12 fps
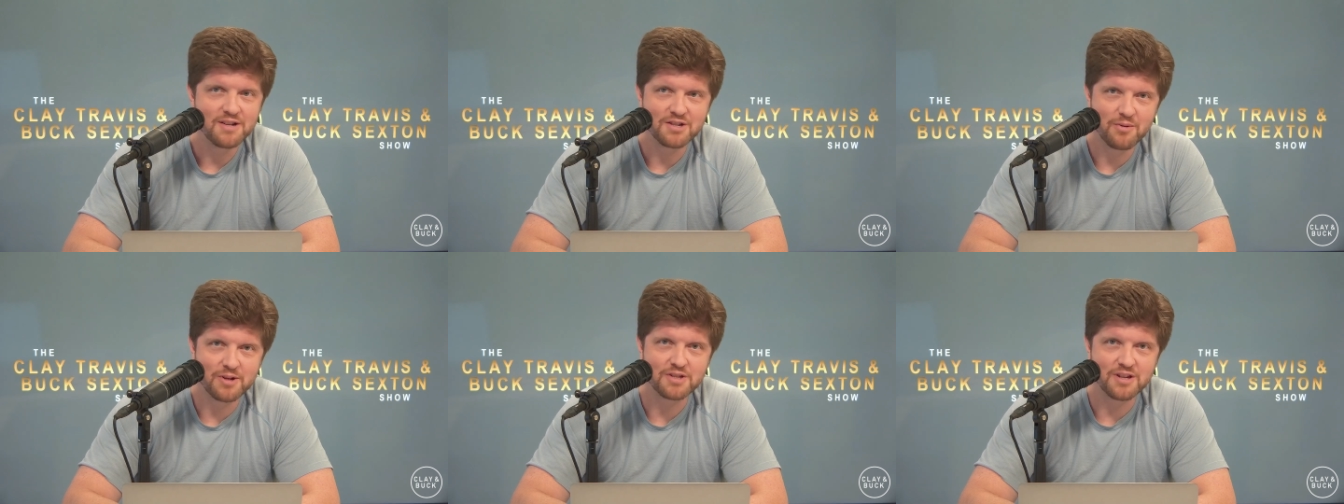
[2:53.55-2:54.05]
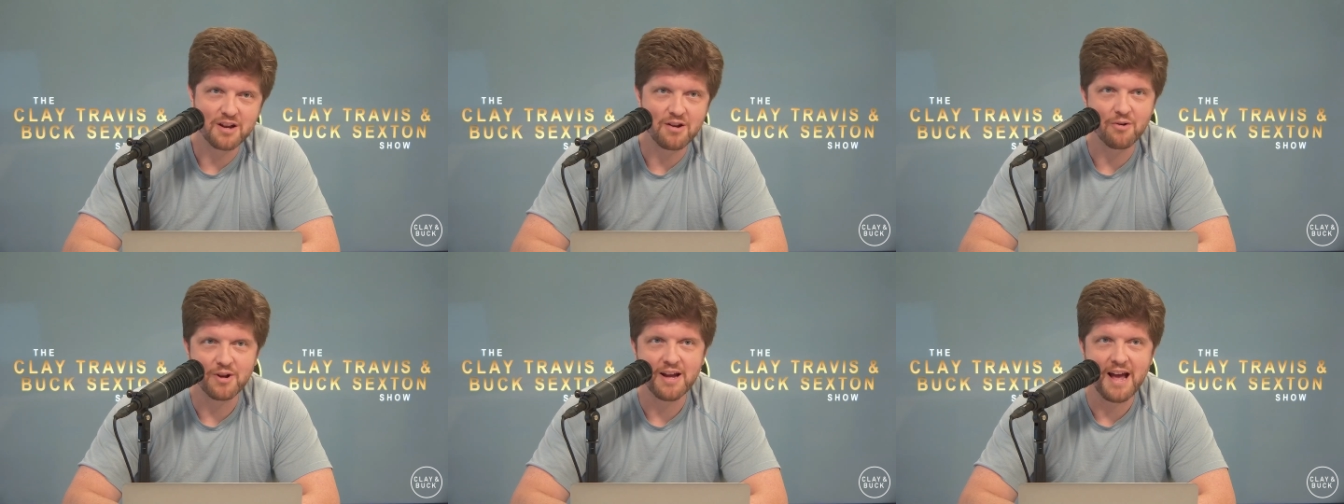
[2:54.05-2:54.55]
So it's you
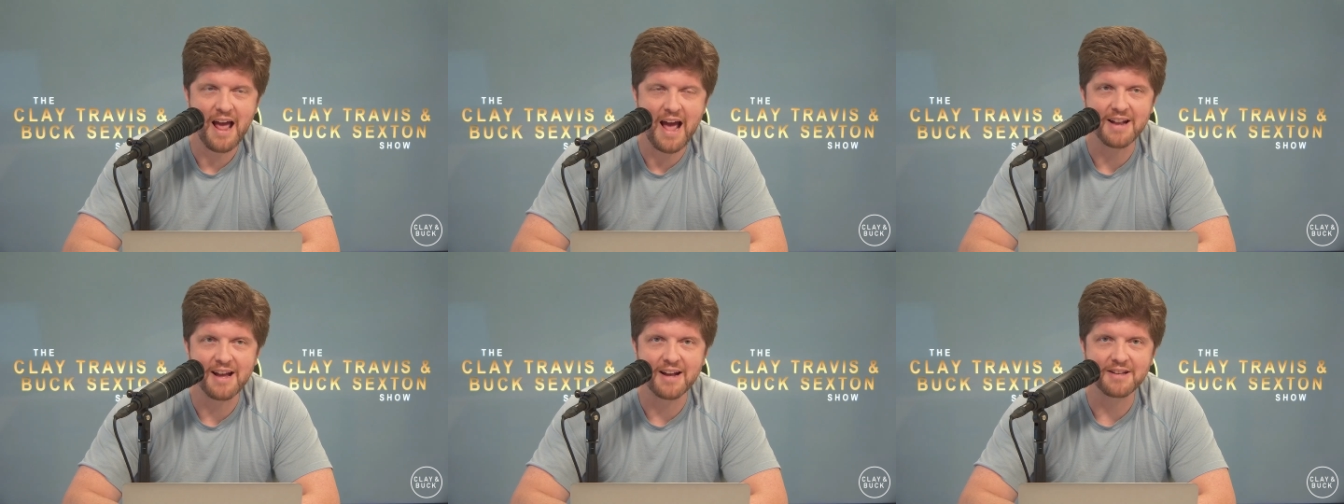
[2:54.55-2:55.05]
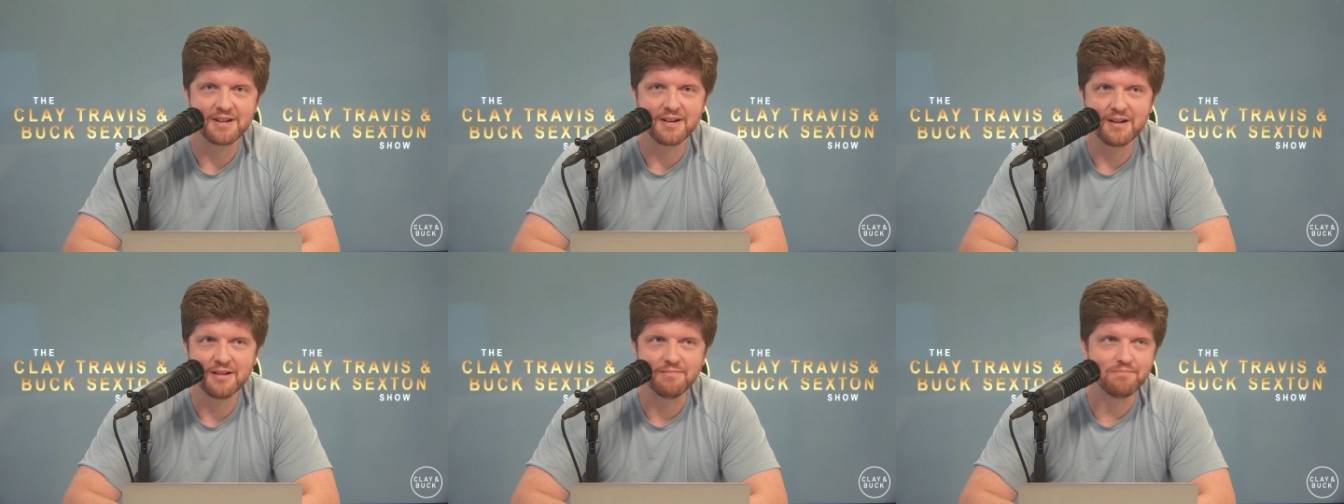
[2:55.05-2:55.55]
know at at
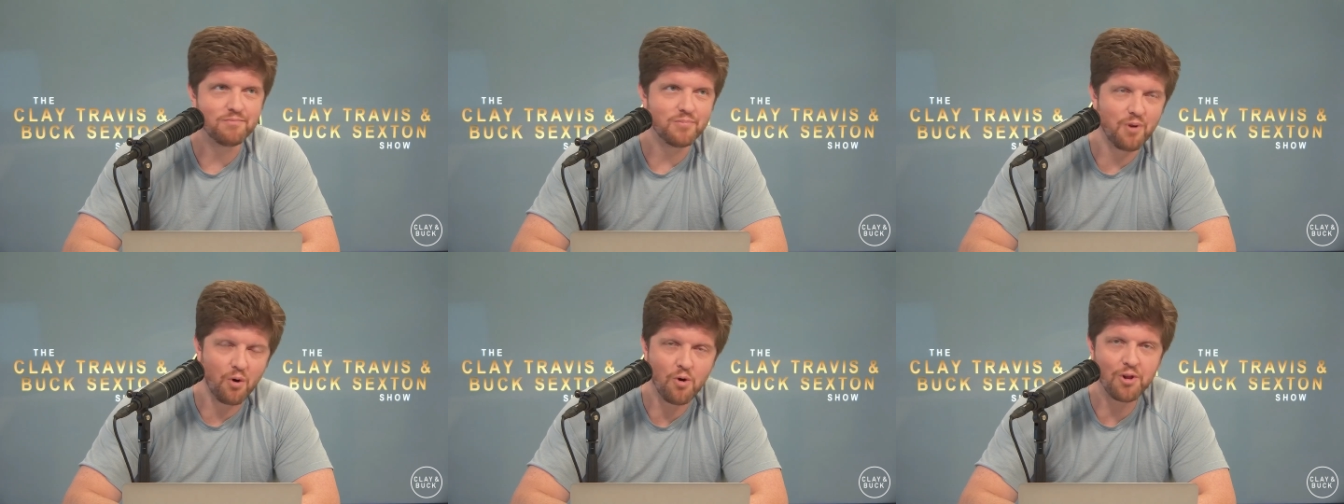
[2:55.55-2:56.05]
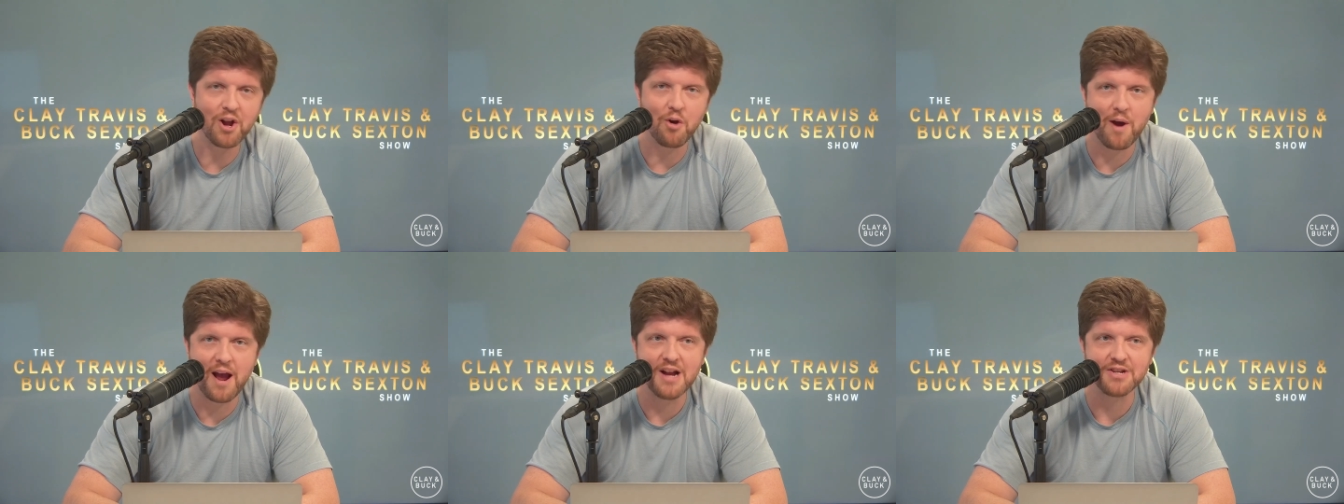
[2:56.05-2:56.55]
uh,
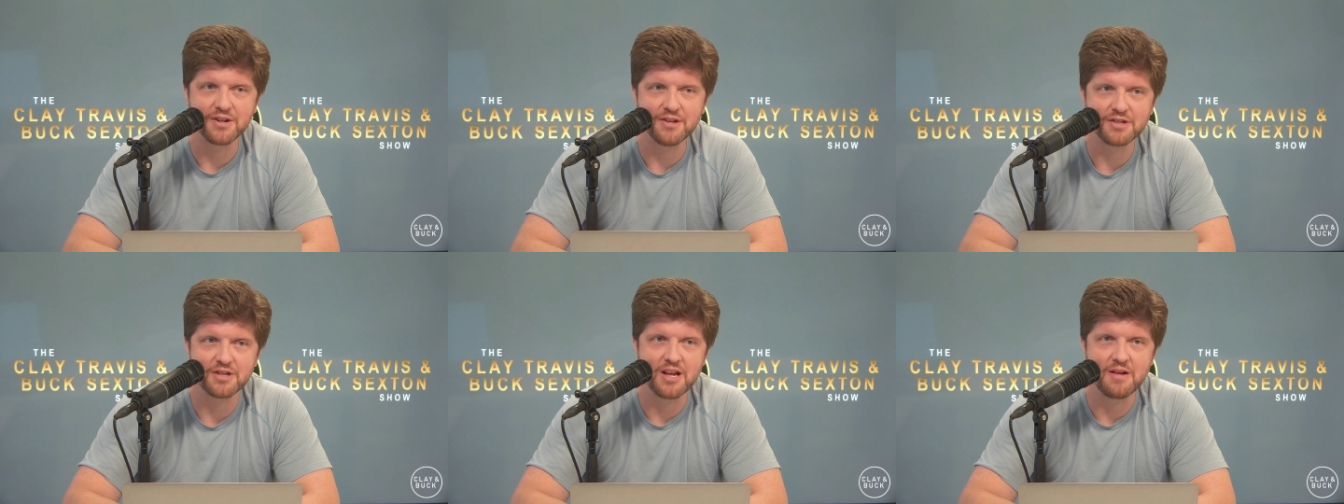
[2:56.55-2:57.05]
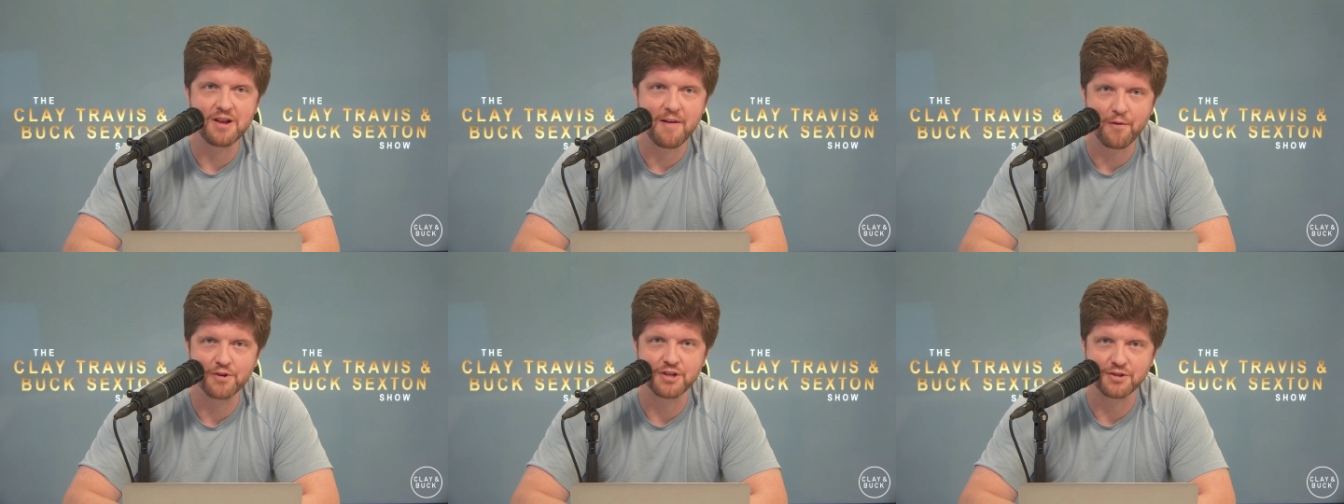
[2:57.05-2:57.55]
earlier ages the
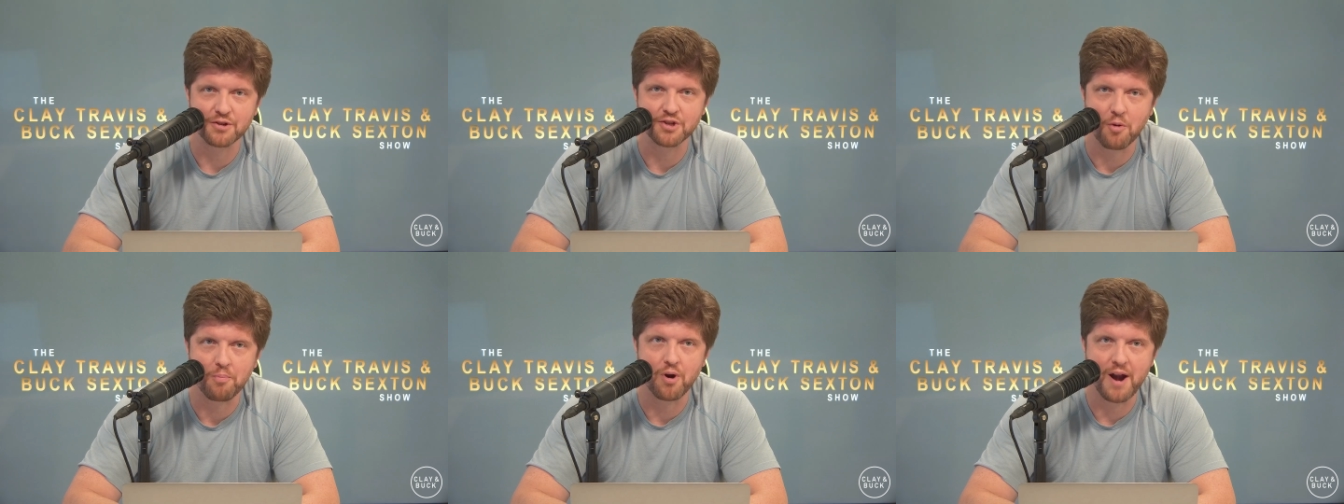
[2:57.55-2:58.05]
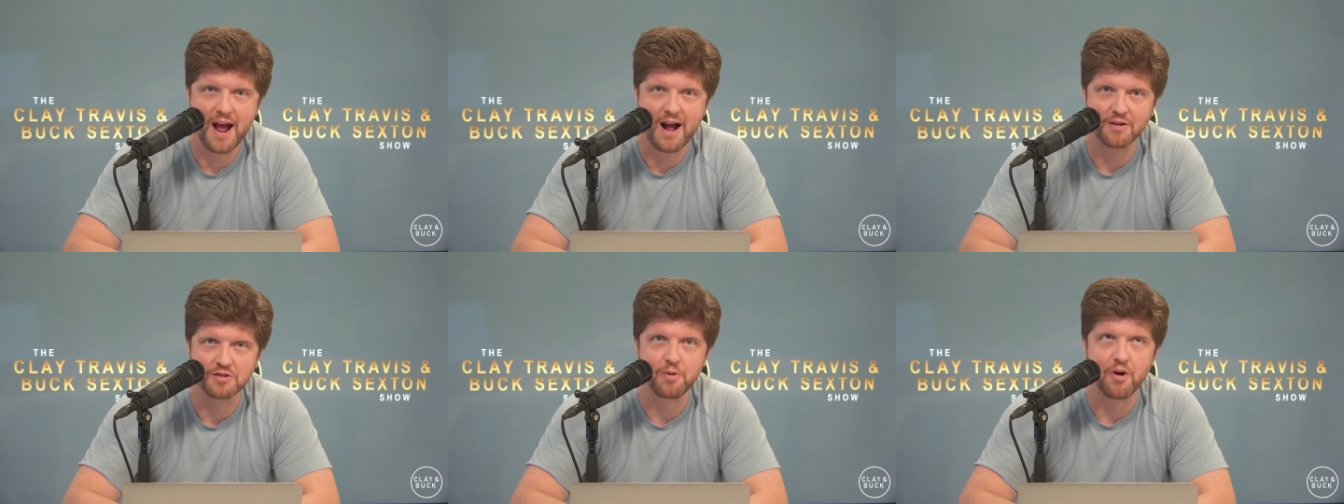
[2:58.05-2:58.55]
differences are still
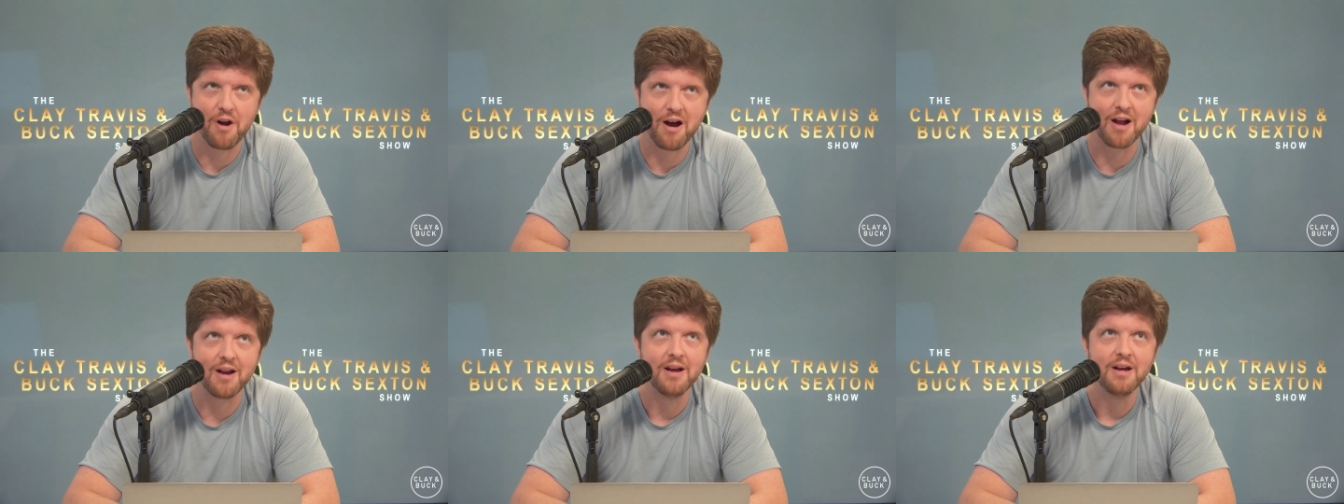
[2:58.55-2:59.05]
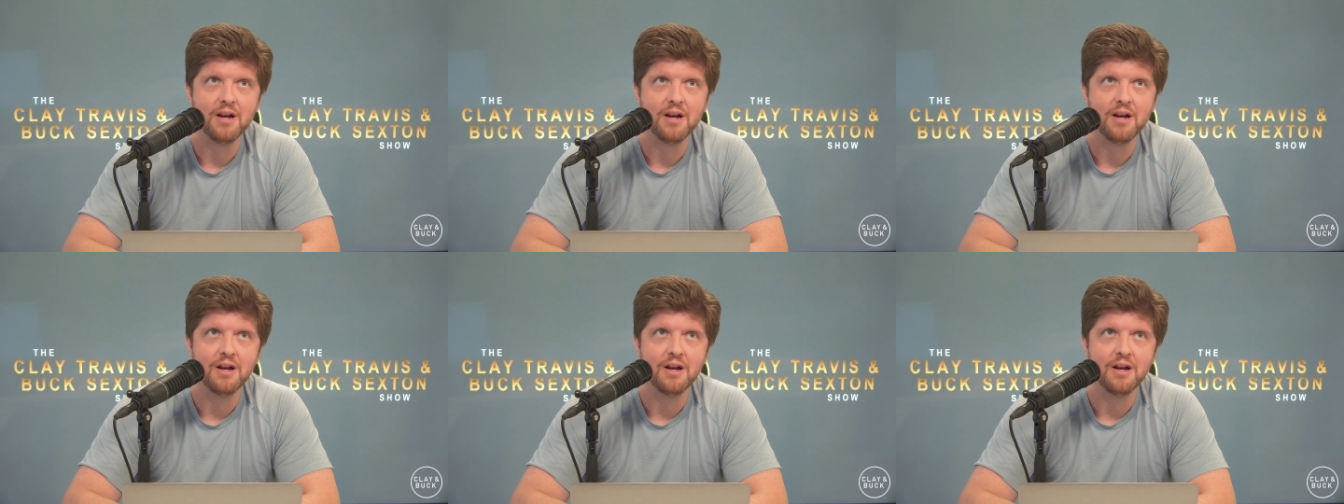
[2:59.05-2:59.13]
pronounced, but are not